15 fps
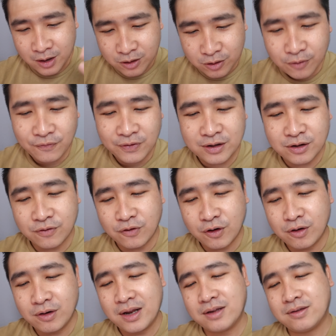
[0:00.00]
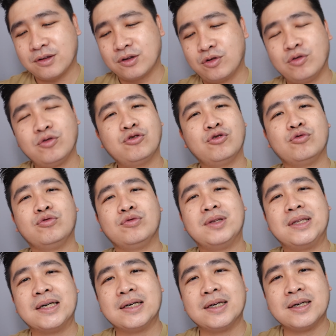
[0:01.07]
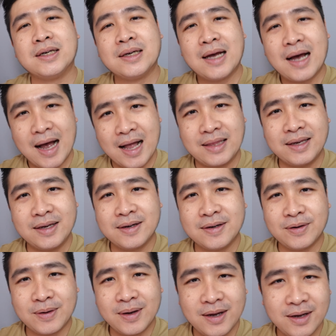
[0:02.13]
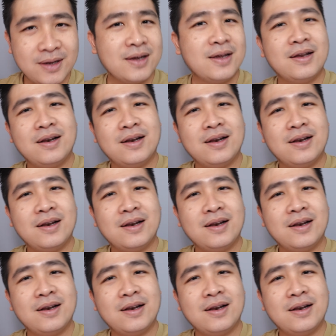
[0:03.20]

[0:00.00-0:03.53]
So first of all, let's go to the article, okay?